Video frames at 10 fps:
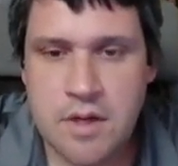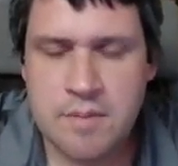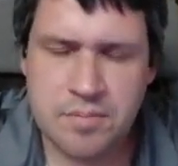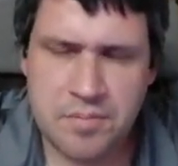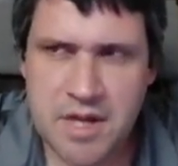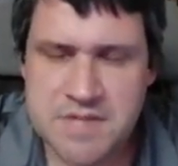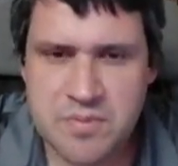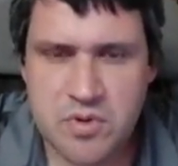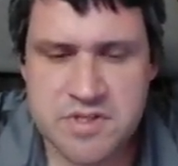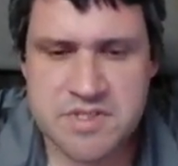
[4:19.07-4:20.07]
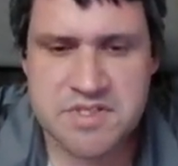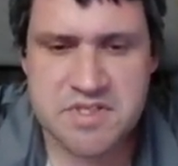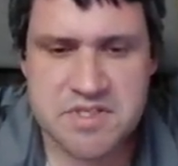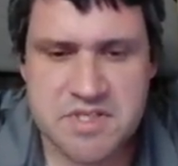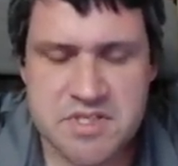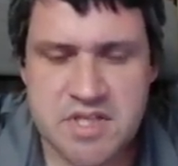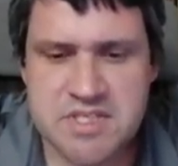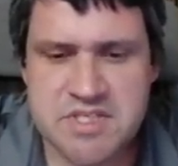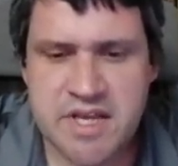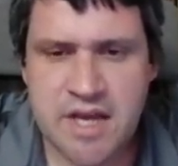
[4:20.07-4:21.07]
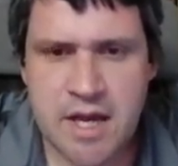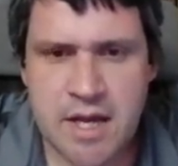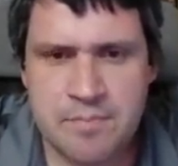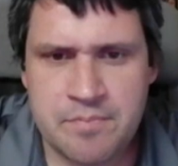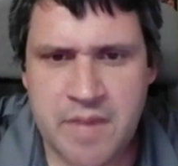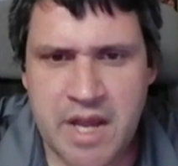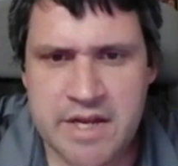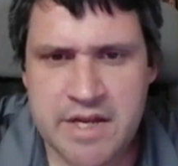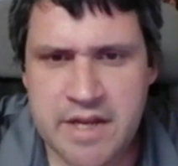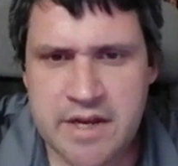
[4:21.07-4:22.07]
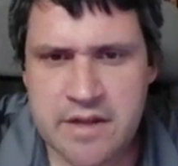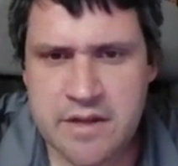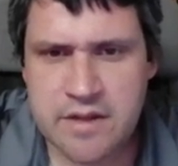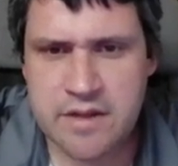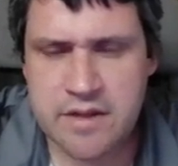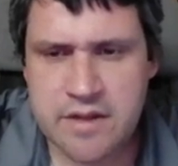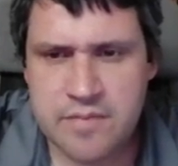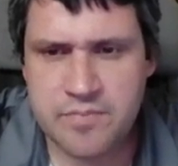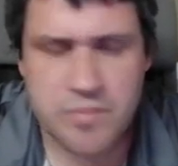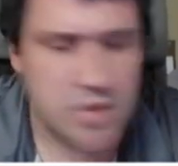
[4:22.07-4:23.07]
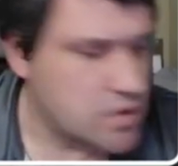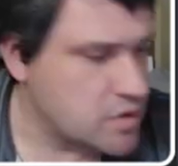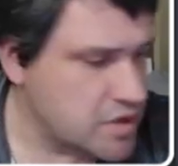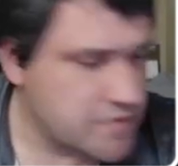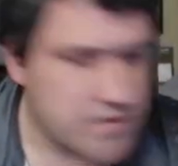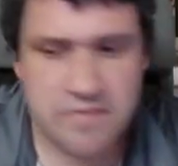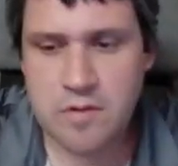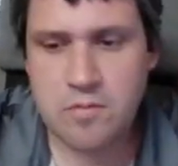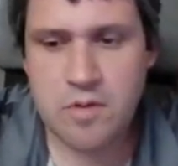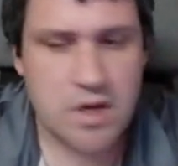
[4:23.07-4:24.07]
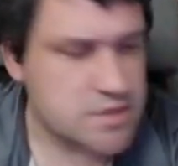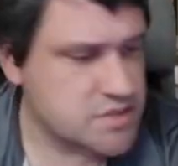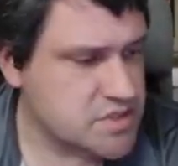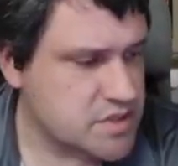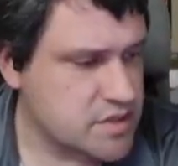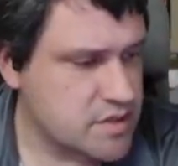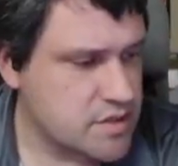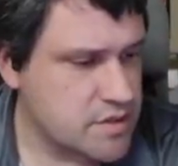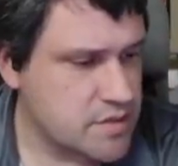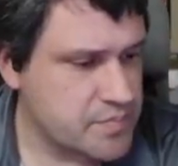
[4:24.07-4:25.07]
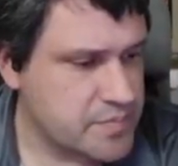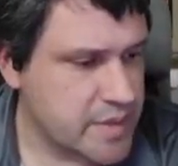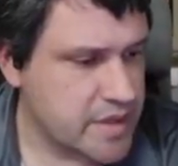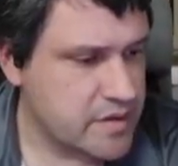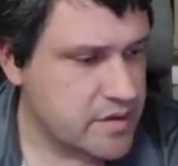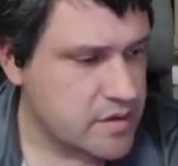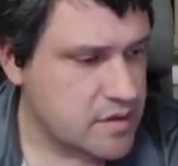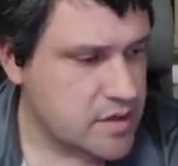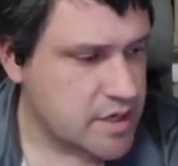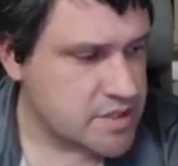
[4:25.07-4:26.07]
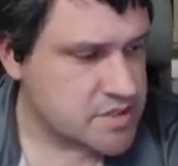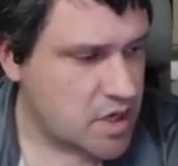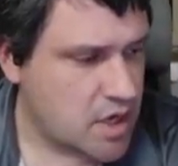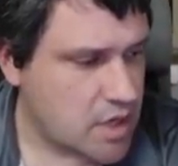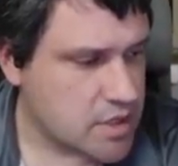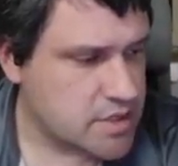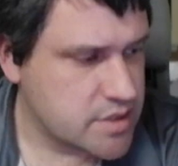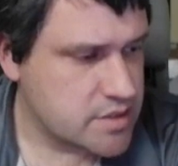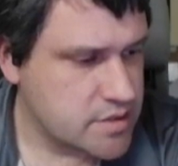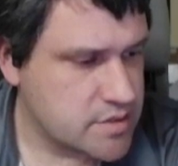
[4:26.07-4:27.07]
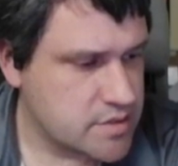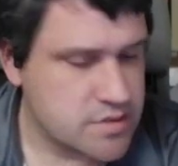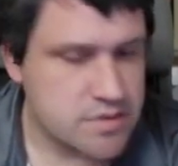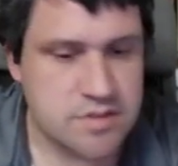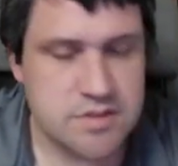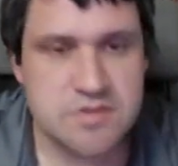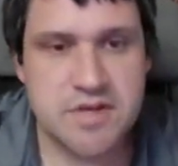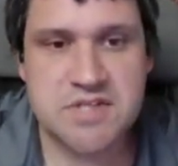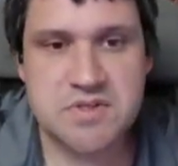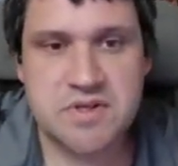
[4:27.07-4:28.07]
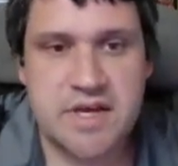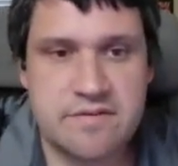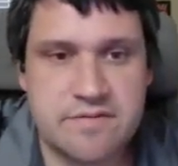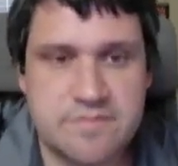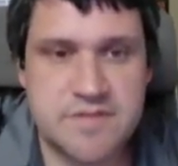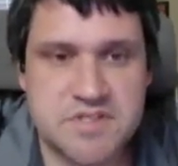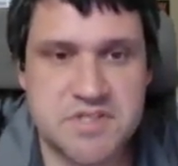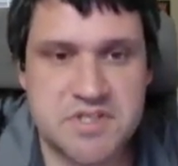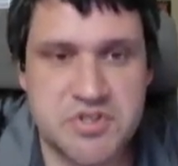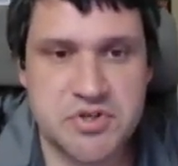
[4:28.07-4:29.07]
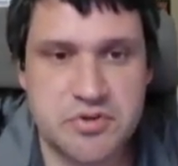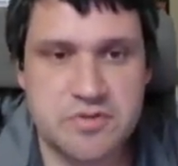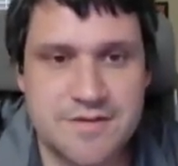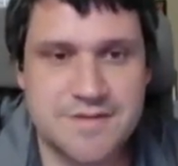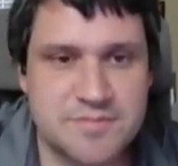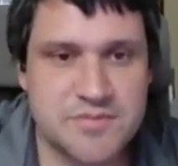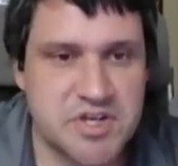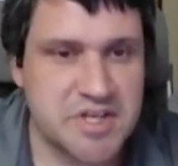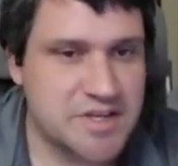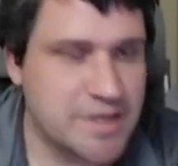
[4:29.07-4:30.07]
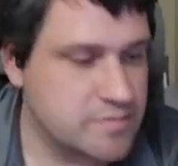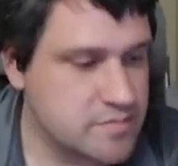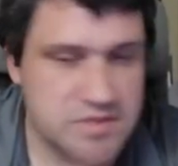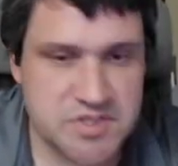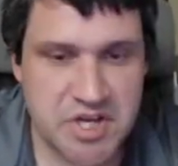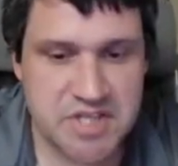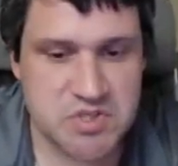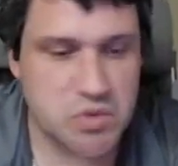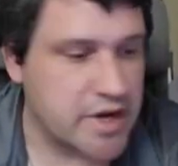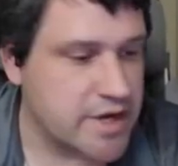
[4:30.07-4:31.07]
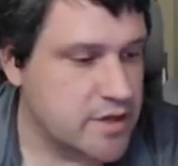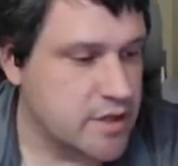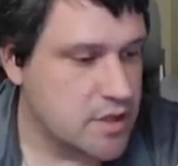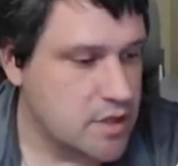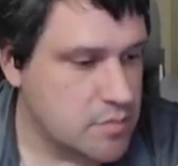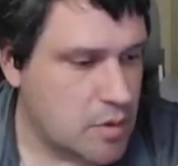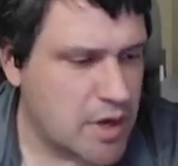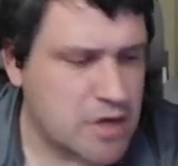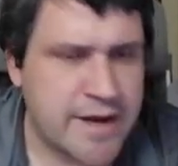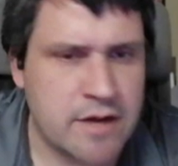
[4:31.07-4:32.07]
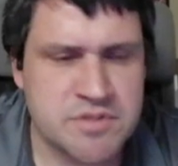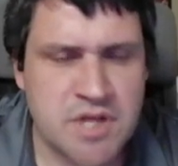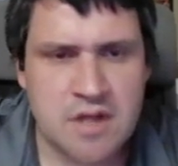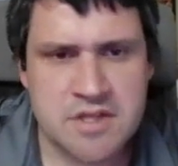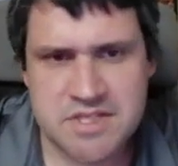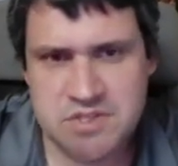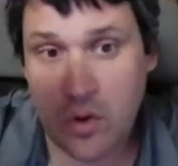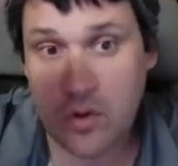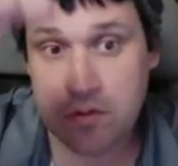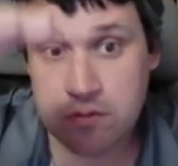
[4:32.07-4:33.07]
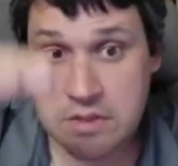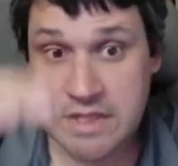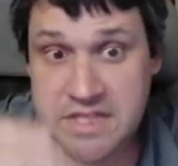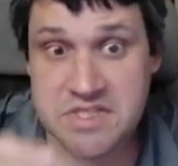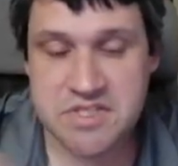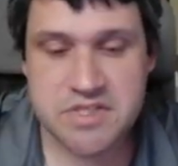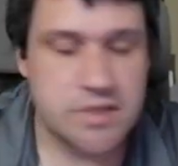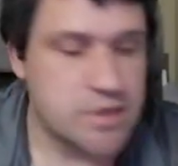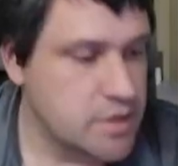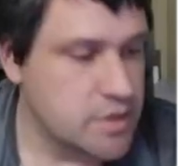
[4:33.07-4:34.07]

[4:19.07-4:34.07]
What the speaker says: and possibly more consistency. So let's say I need, or even if I want, I can talk, so you guys don't have this issue, shaking screen. But we're not going to hear him talk because it's a whole list.